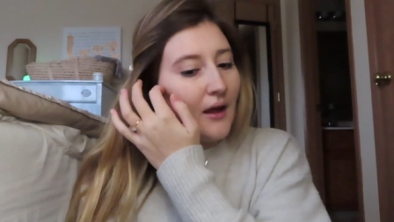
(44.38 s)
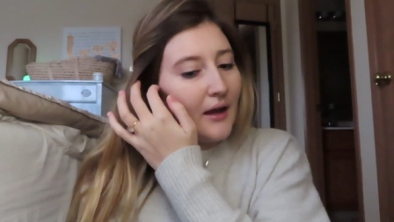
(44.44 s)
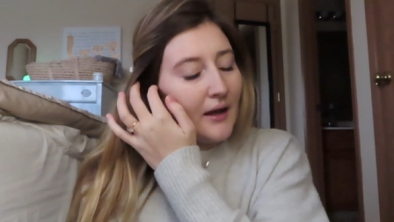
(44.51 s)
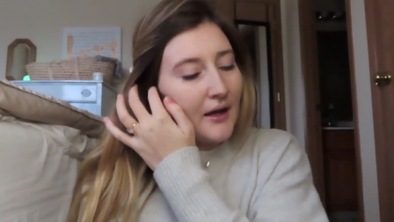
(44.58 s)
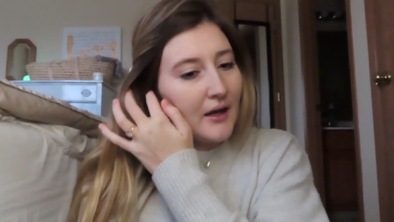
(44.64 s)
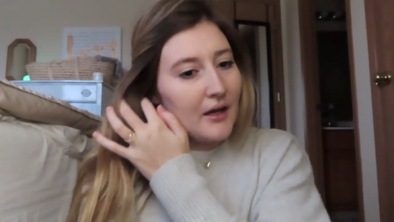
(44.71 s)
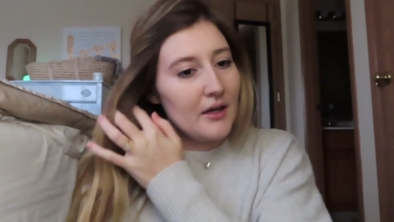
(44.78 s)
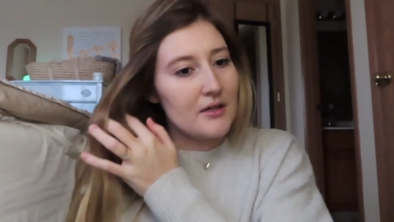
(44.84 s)

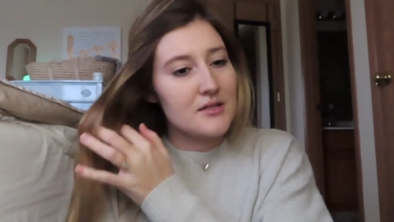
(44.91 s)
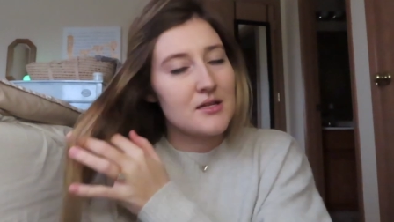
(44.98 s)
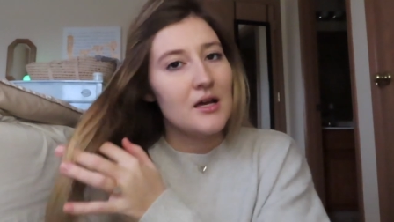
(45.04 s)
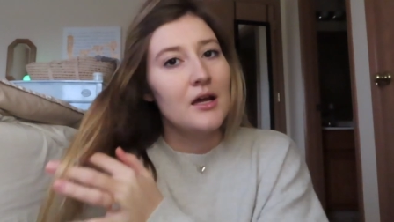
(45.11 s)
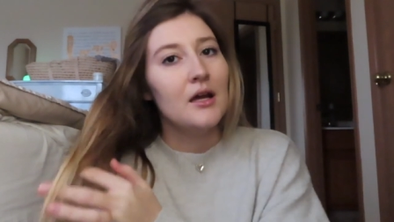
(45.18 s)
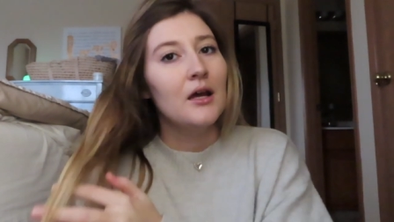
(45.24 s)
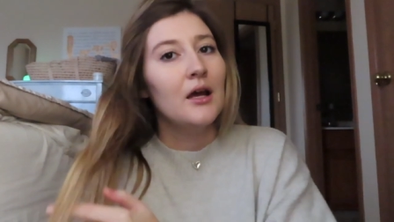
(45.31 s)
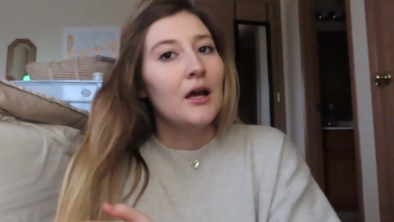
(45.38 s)
And
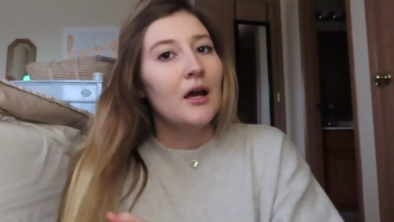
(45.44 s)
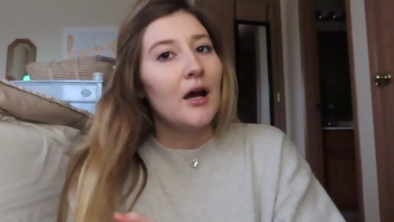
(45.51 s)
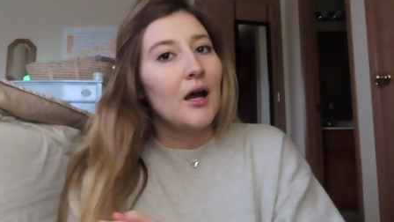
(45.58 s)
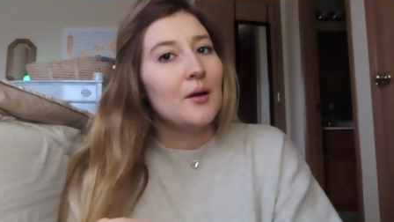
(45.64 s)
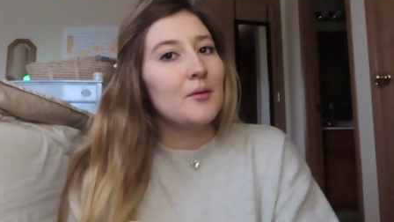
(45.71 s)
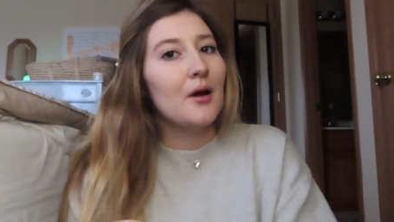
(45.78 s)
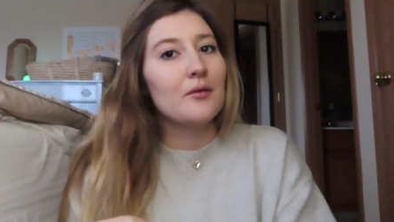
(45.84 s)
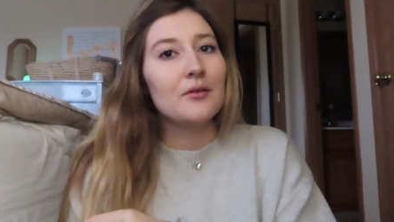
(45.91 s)

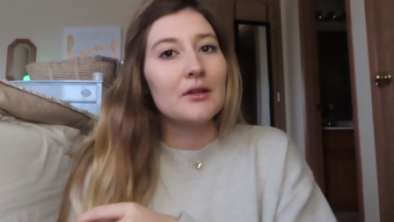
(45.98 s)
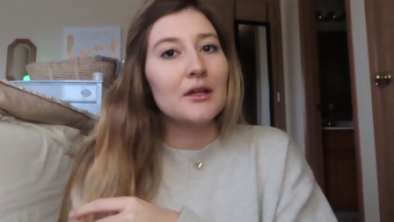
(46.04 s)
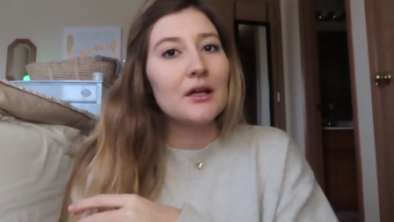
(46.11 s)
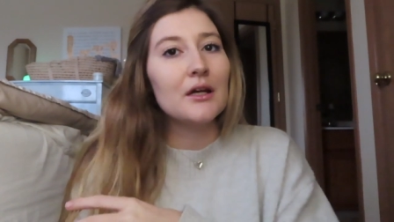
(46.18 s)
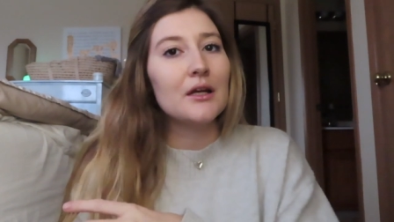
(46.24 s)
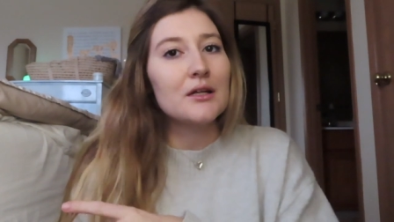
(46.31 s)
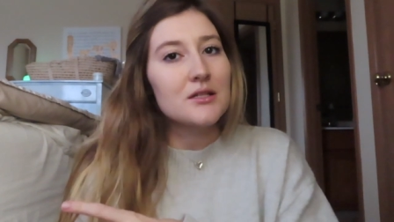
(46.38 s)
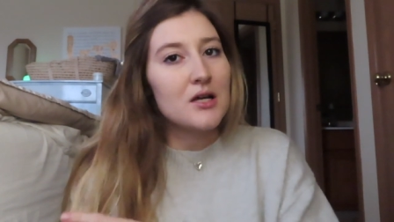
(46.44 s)
I'm not really
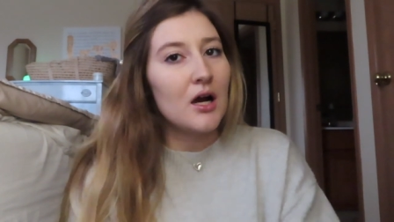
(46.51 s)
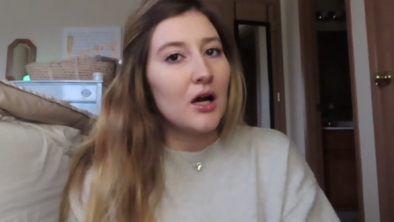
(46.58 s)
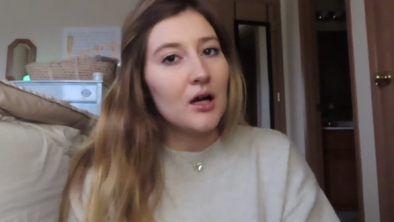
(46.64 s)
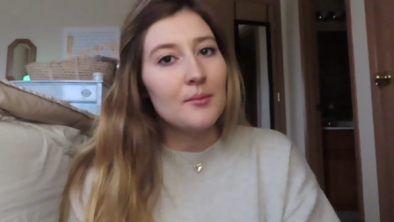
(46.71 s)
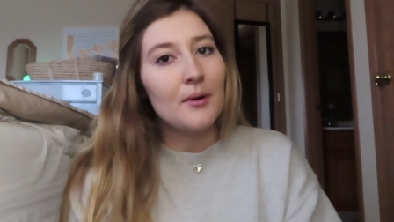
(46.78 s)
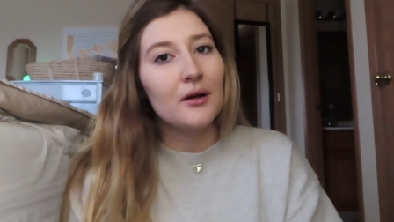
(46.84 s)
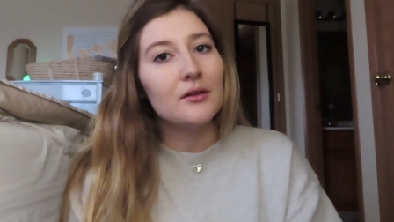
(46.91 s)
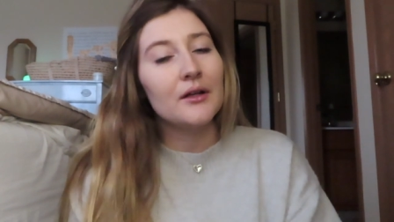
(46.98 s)
going to talk
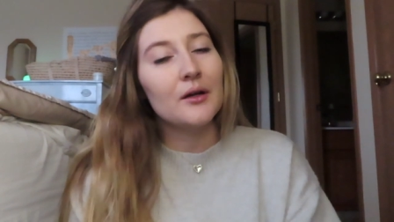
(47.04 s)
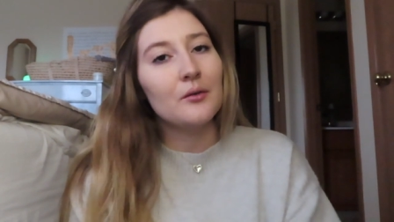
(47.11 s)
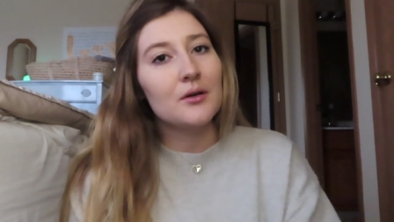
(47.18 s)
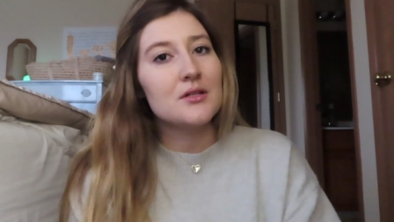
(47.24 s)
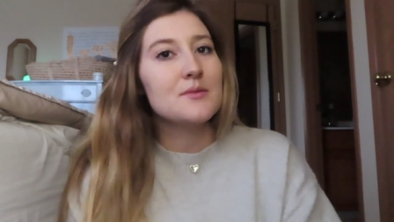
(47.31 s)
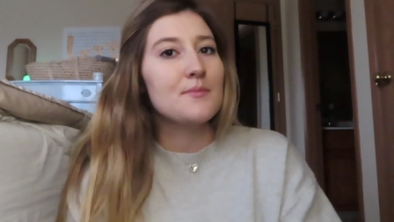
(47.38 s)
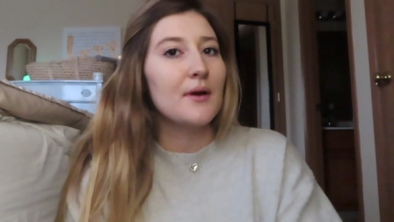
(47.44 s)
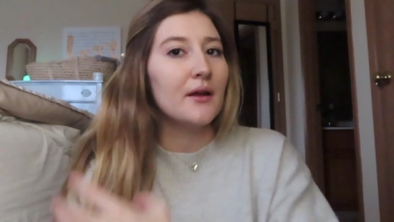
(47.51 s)
about like
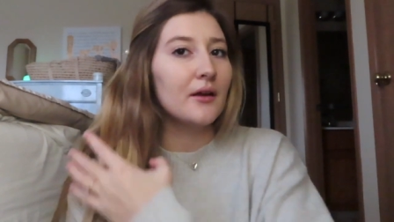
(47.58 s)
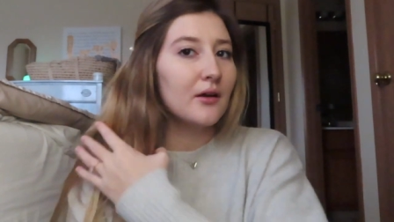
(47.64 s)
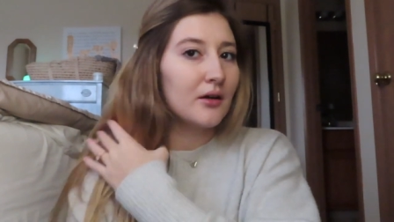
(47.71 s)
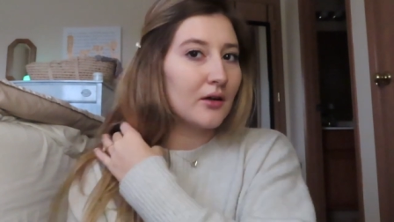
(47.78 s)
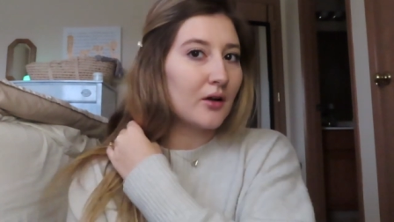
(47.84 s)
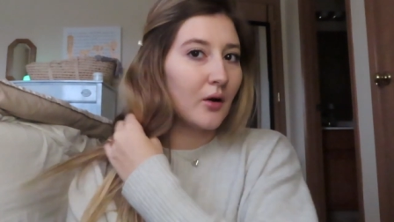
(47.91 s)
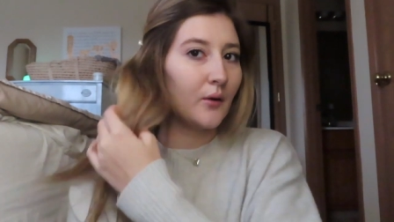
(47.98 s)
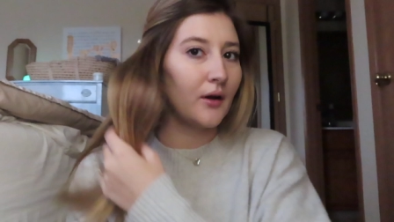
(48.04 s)
what's been
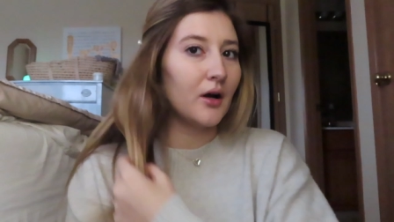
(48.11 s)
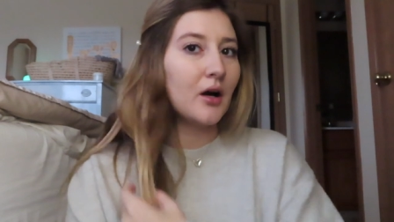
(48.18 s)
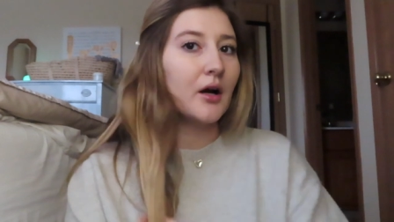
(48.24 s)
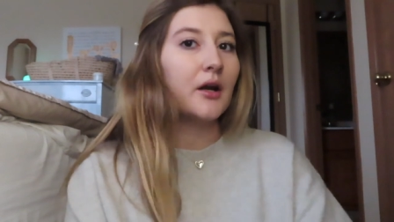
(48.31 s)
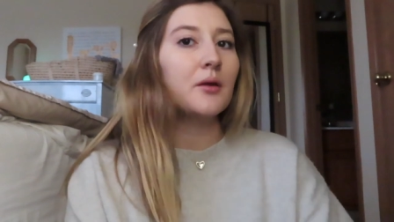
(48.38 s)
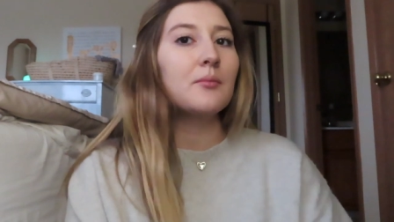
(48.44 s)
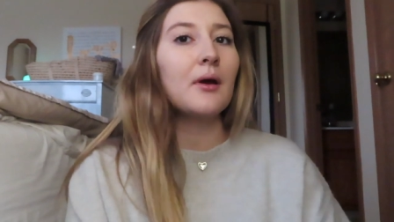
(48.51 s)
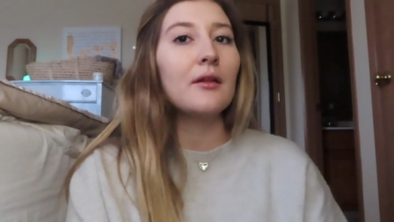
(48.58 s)
going
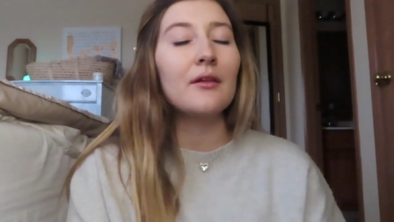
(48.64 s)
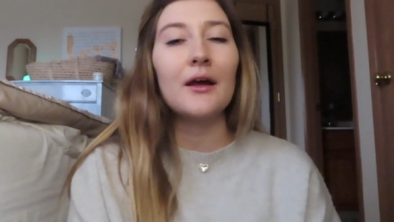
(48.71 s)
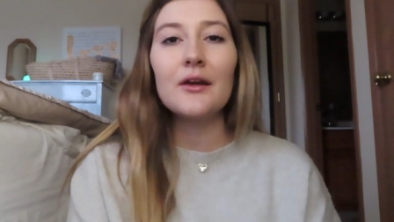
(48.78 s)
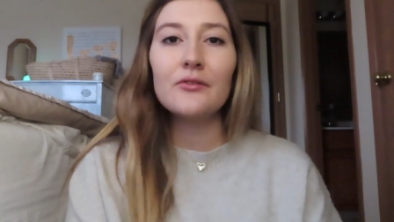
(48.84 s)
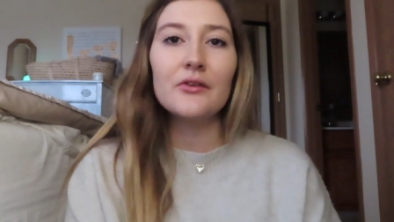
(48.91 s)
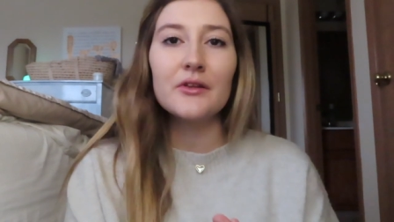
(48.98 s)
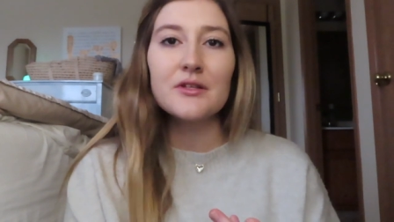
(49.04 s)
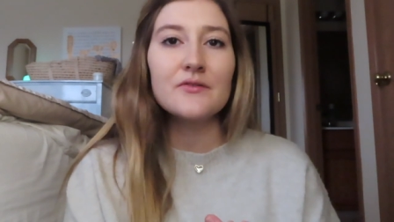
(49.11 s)
on in my
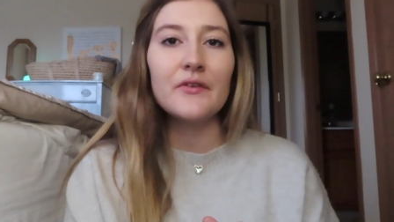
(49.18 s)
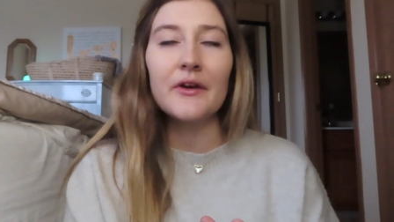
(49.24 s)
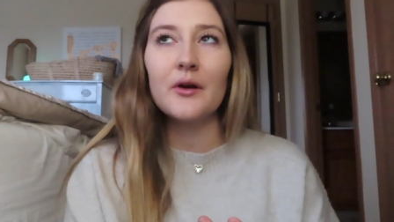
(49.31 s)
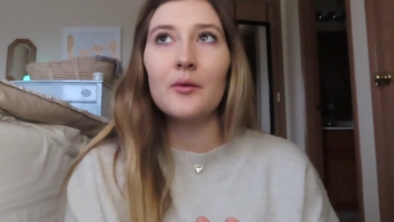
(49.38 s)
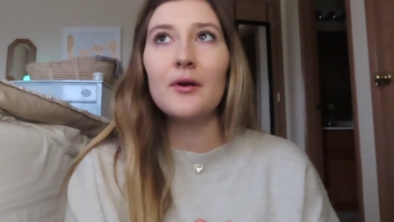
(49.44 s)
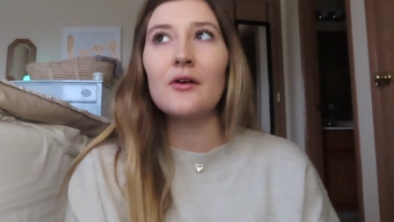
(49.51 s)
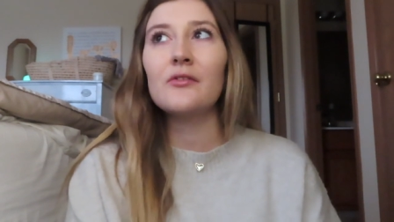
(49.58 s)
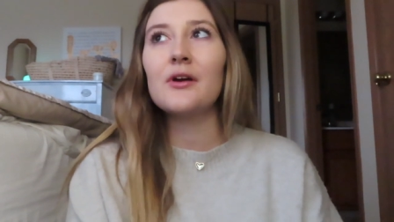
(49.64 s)
life in this
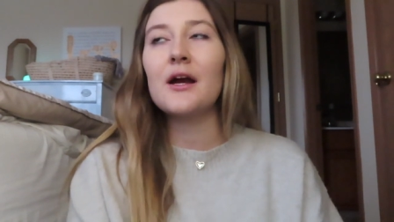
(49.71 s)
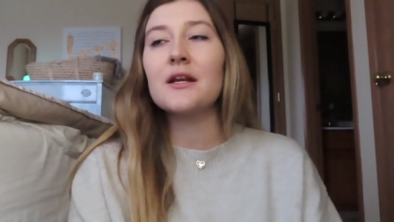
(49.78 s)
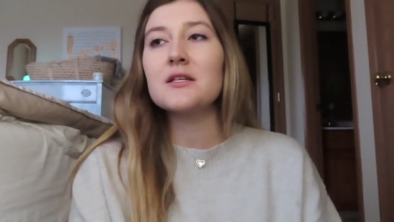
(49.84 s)
video or whatever.